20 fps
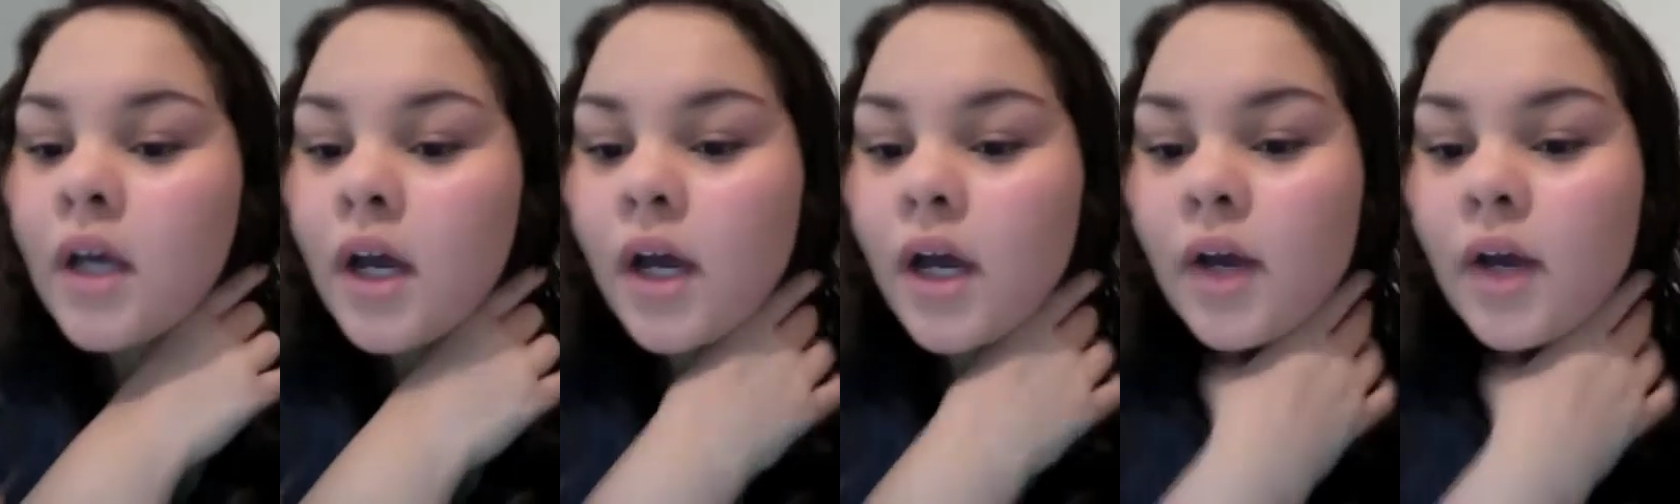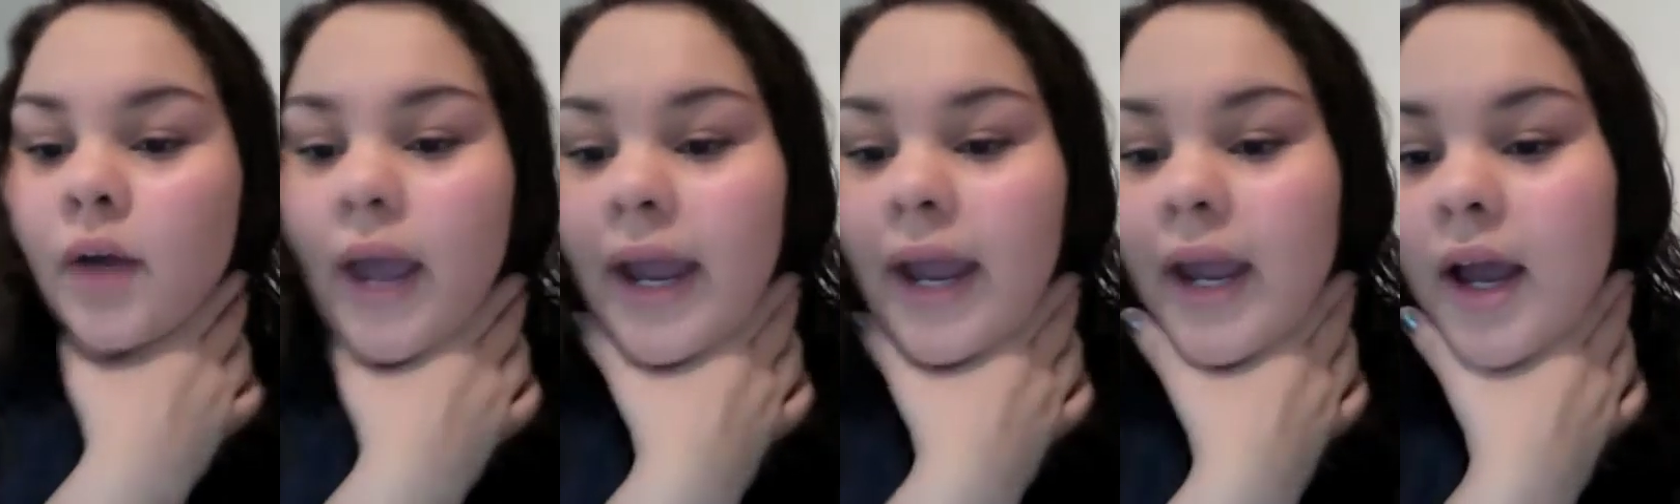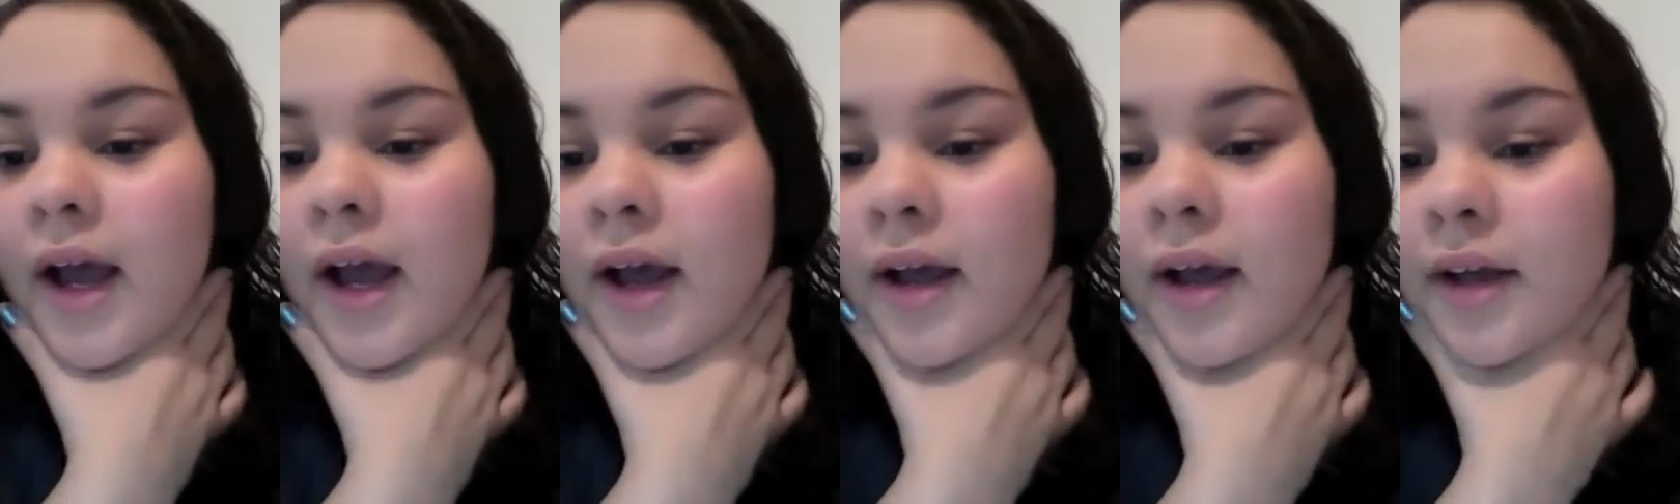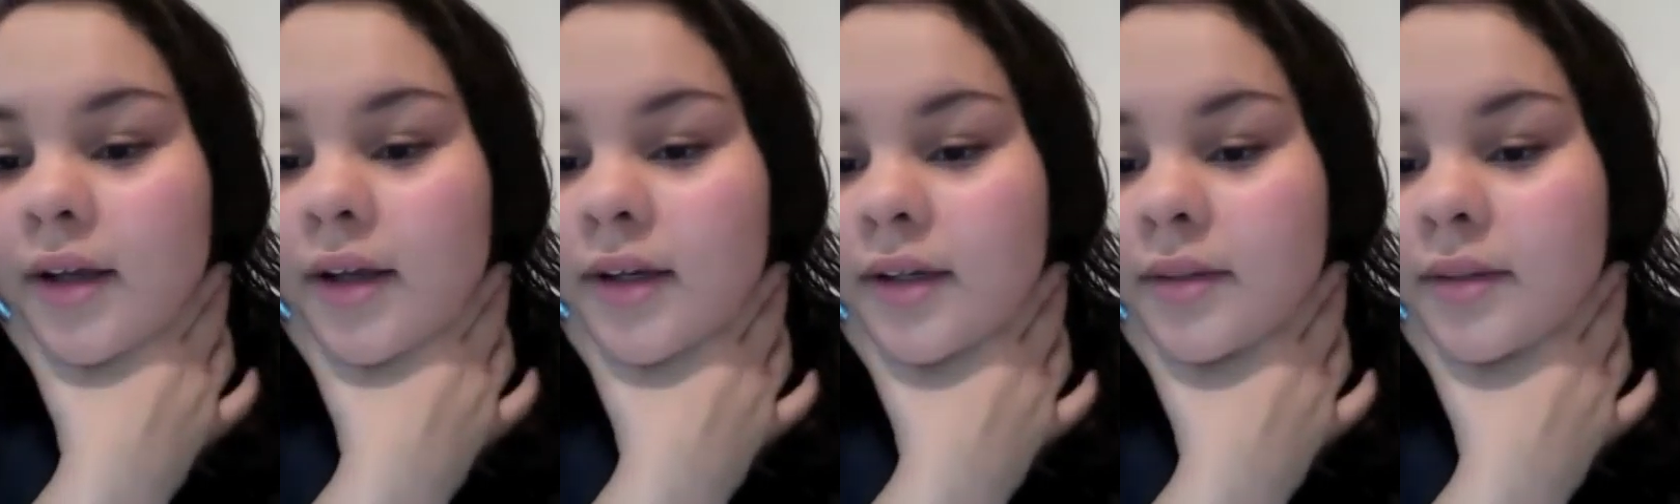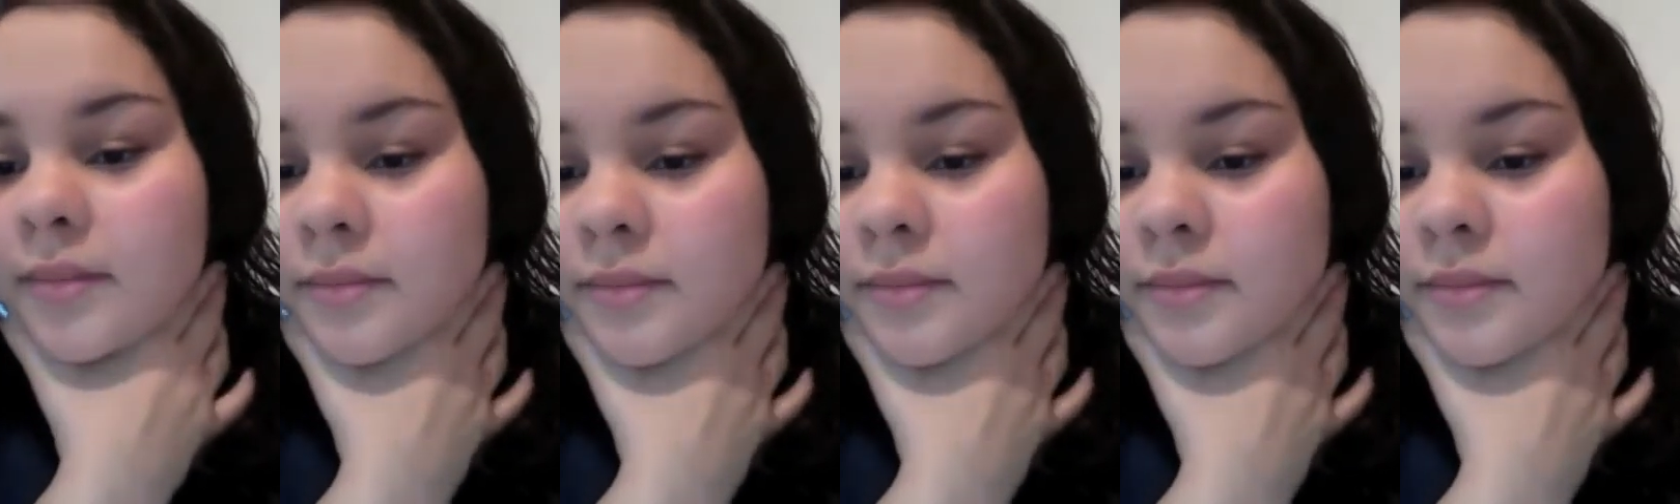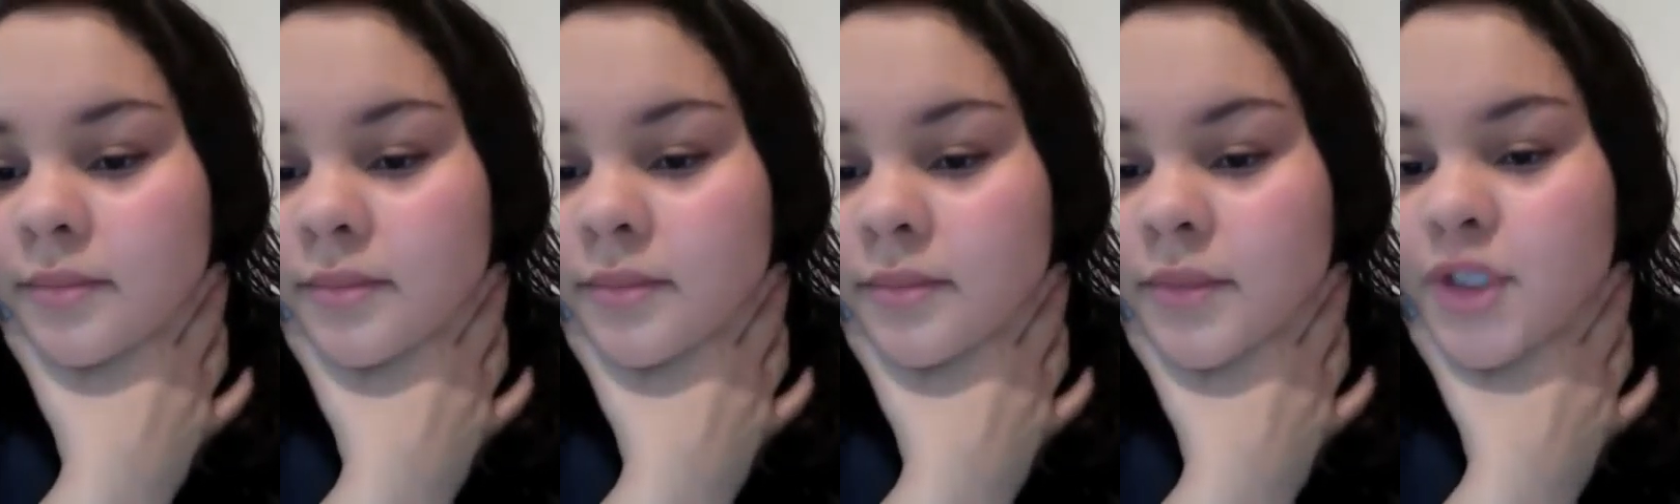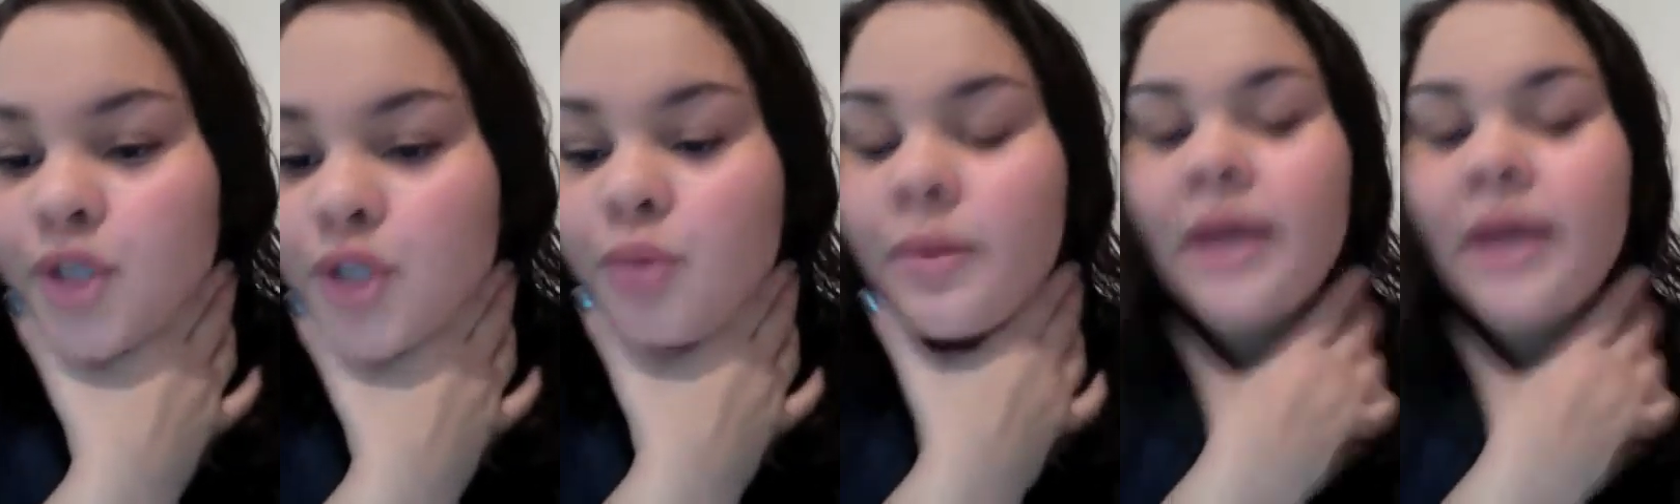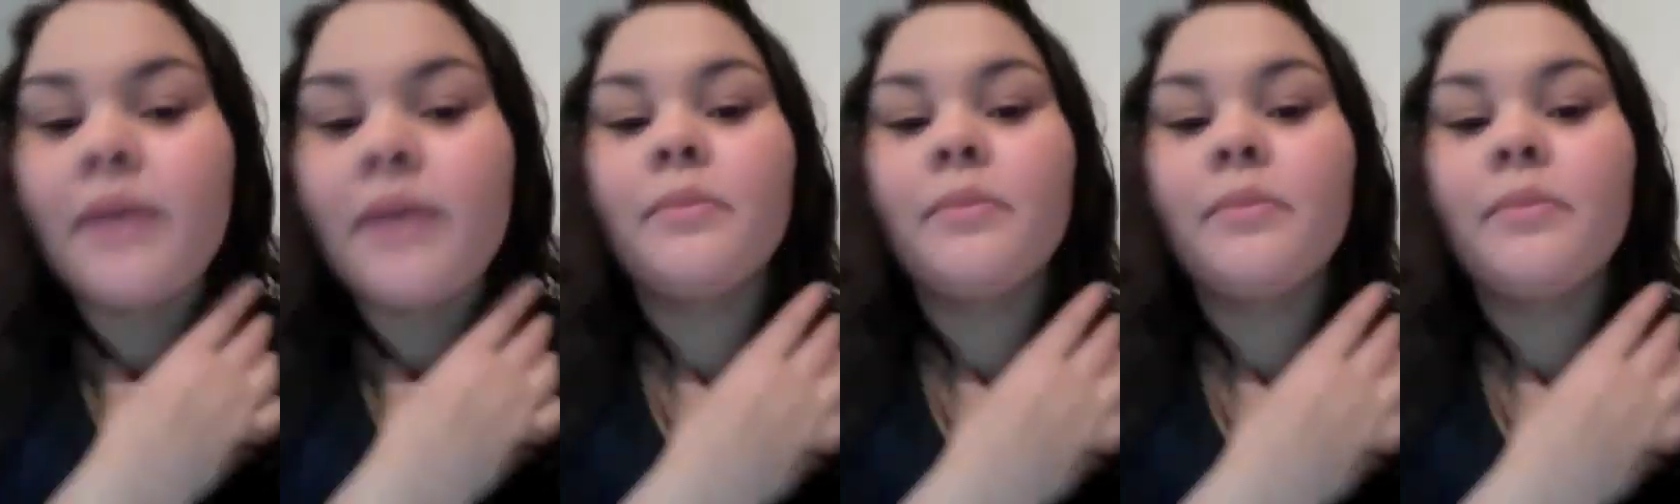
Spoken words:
Okay, two pet